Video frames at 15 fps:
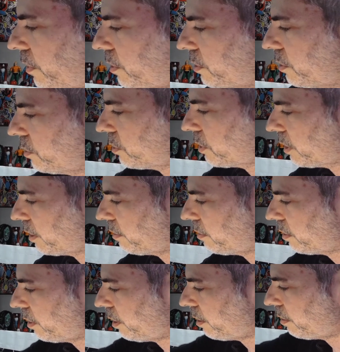usually
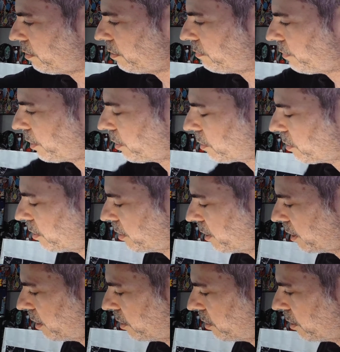a vertical
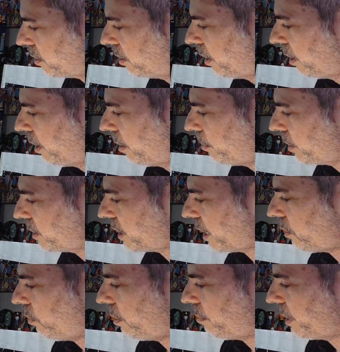signature because I
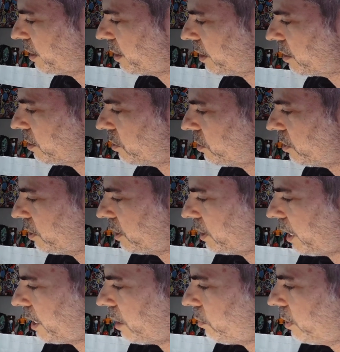don't want my signature to
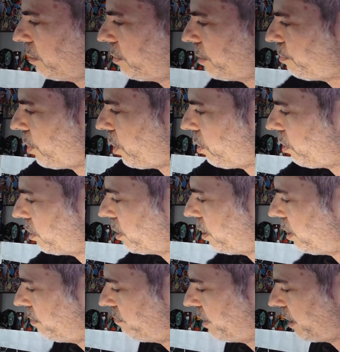stand. I want to be part
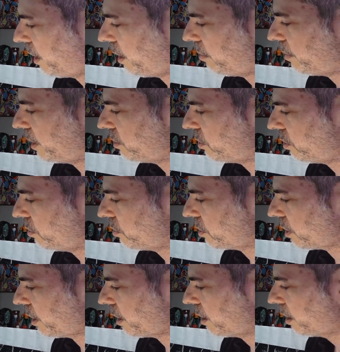of the image
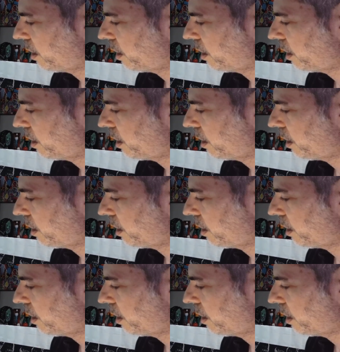usually.